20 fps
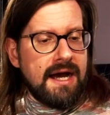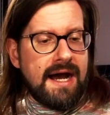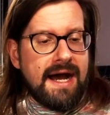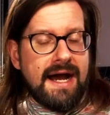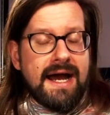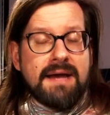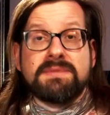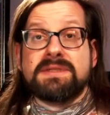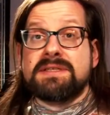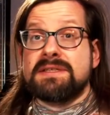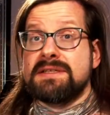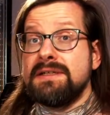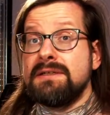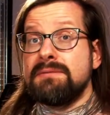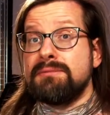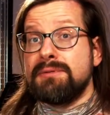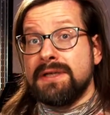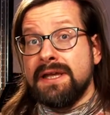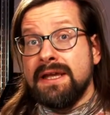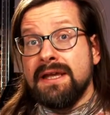I'm still
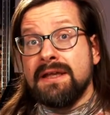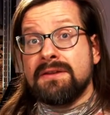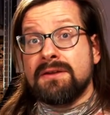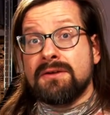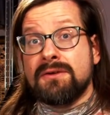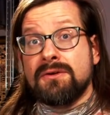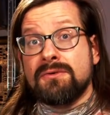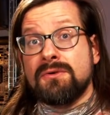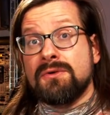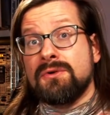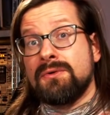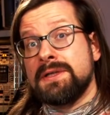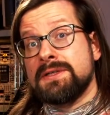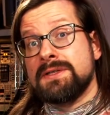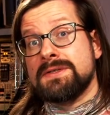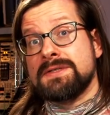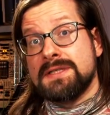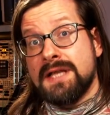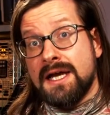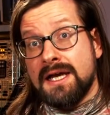playing the
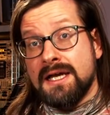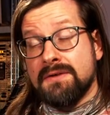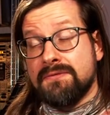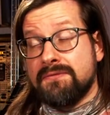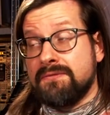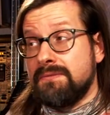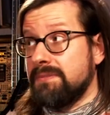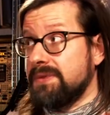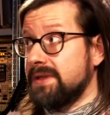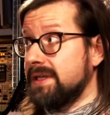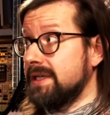Cocoquantus live.